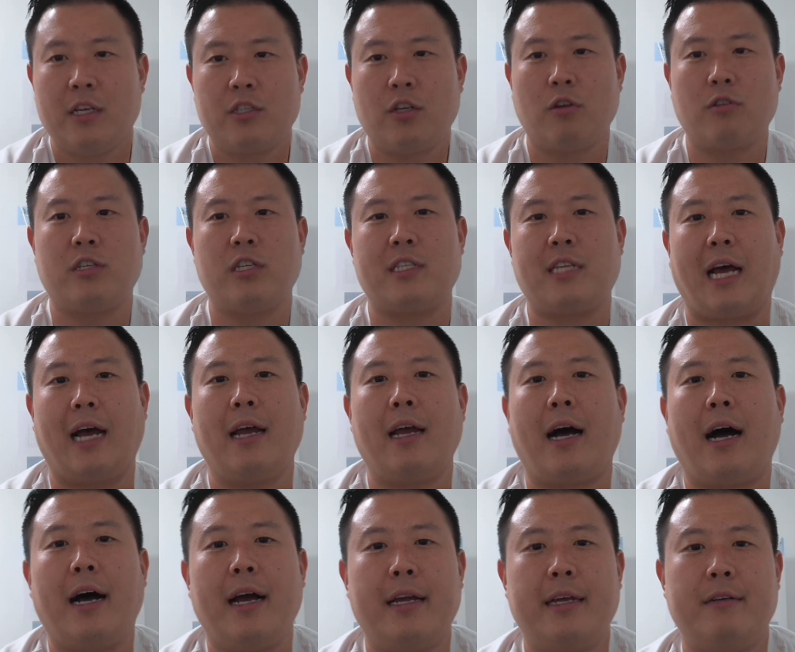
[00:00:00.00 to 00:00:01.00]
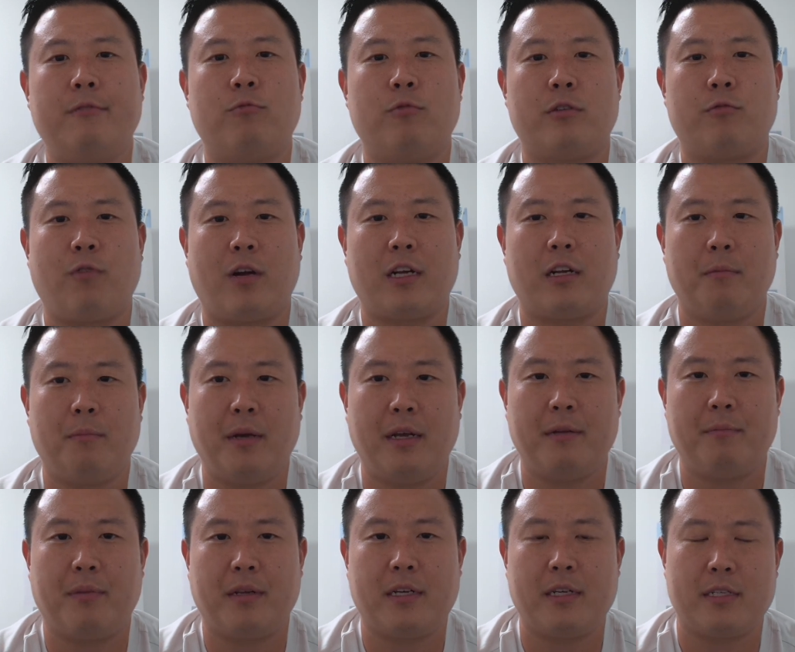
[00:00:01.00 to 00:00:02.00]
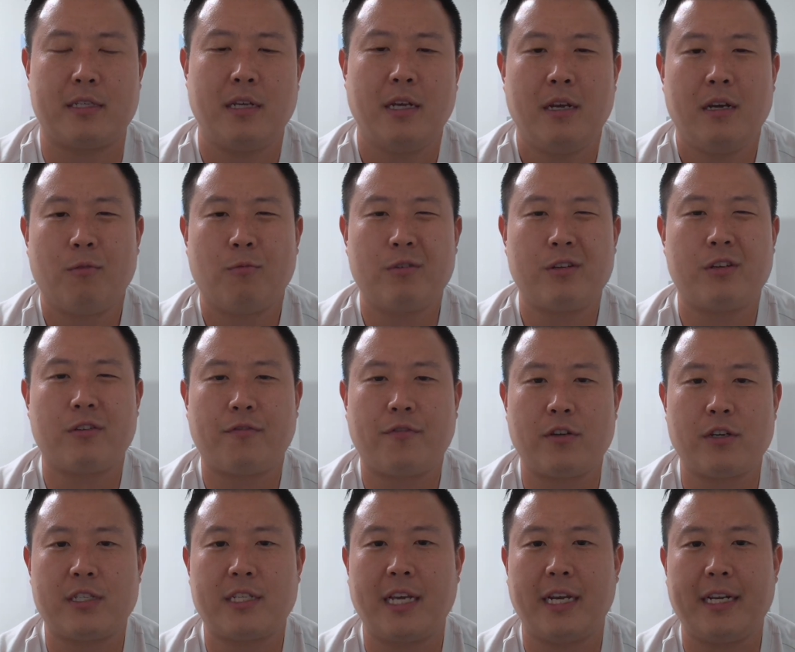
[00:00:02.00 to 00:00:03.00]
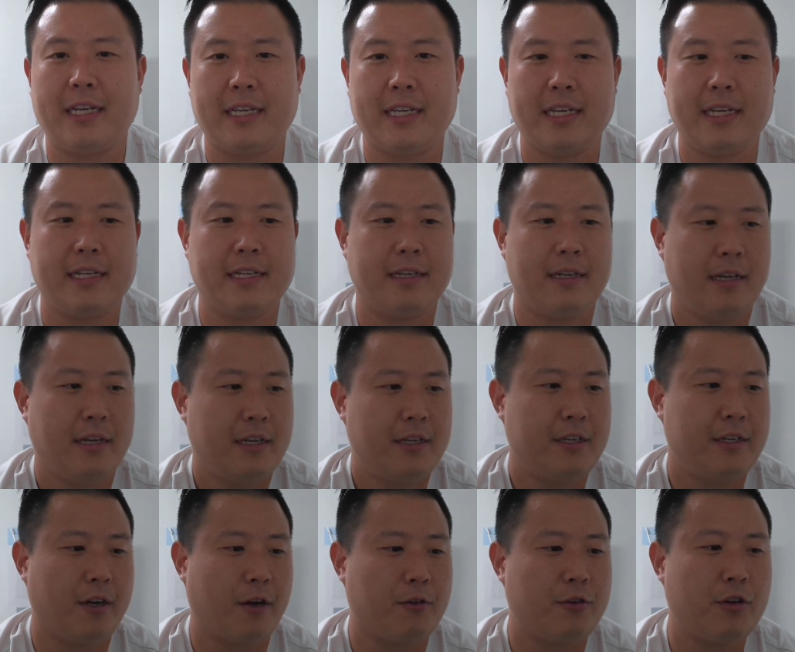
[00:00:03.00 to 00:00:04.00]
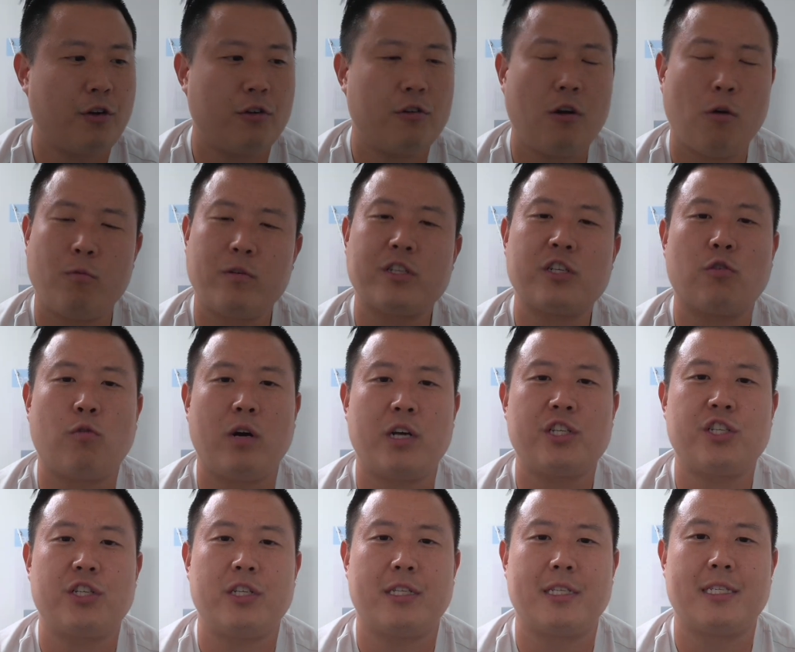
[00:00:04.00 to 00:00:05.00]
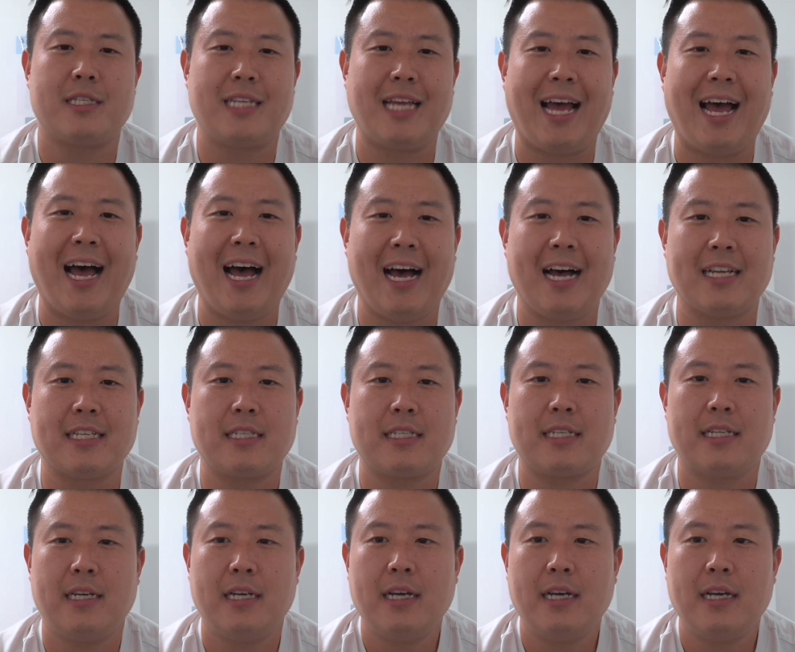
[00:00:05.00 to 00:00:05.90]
So just, I would recommend, because when you're first getting in, you don't know which questions to ask.